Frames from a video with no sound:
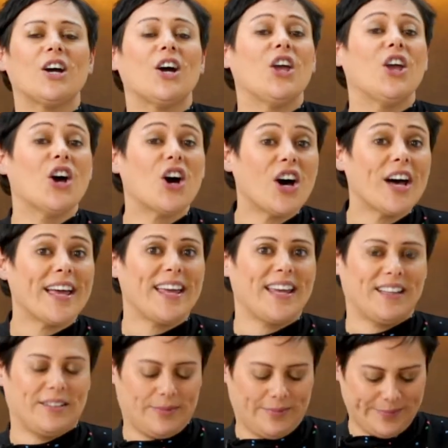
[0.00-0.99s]
yogurt,
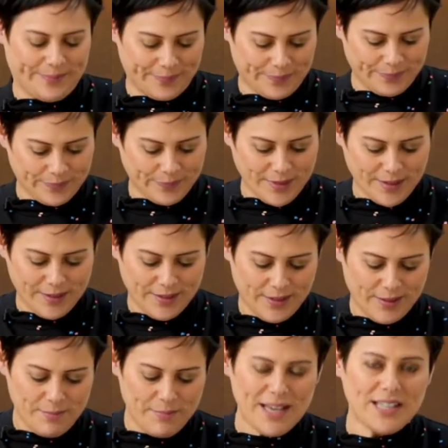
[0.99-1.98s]

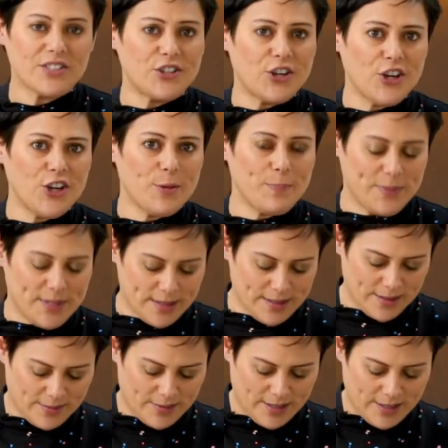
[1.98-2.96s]
mixed
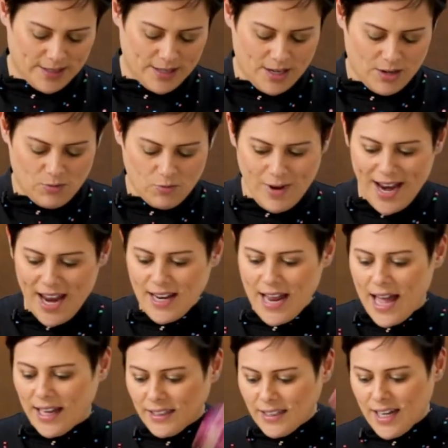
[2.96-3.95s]
herbs, red
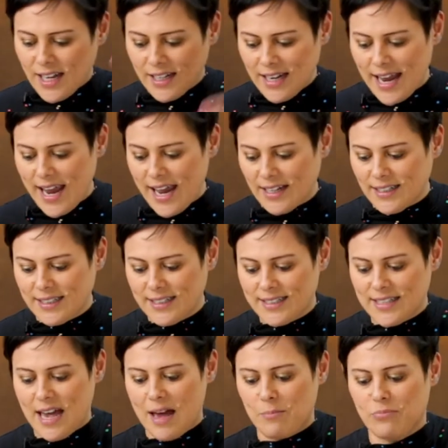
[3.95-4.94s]
onion and
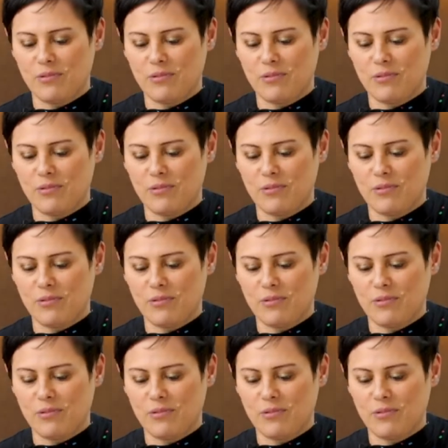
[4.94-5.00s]
some